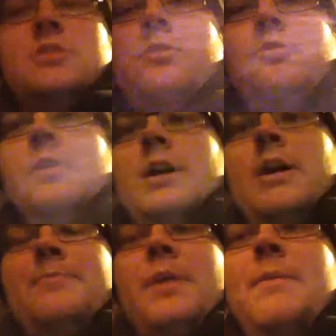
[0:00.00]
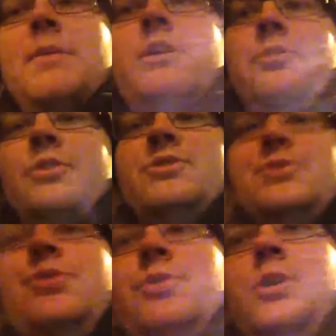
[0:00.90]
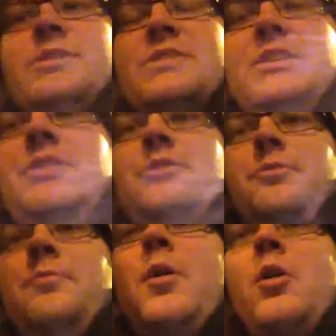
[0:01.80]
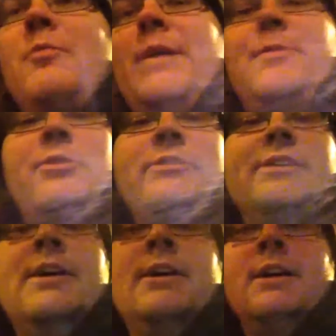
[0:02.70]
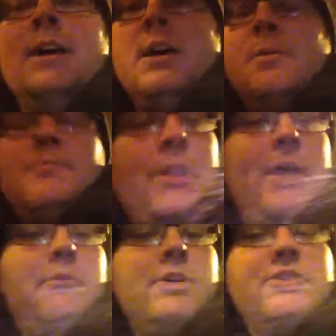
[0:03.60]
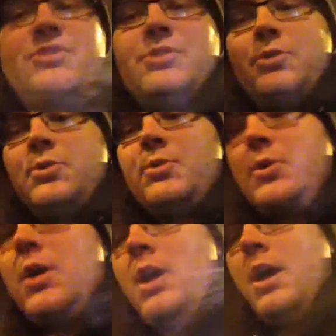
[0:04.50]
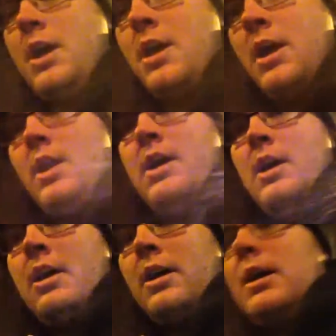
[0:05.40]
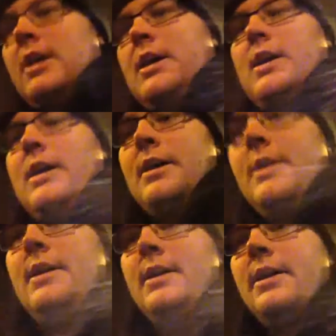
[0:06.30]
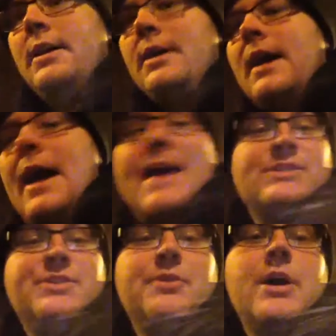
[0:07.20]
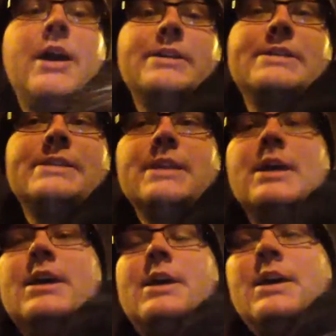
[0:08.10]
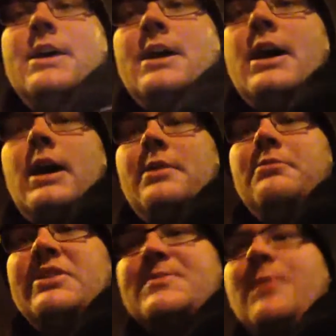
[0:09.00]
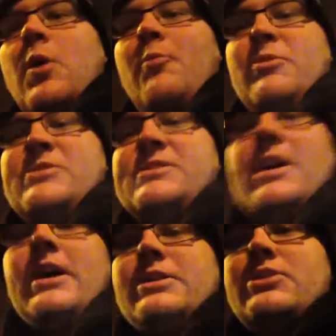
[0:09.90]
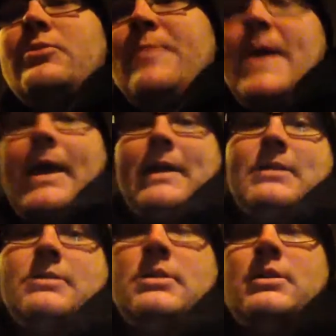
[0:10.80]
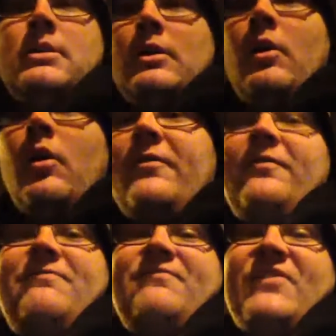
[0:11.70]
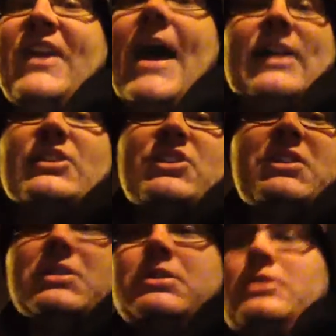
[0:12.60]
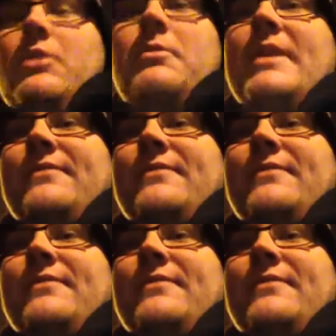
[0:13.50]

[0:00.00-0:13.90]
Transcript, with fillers: also am um, probably going to continue Pokemon Emerald, but I want to uh, ask you guys uh, which Pokemons I should pick or catch, you know,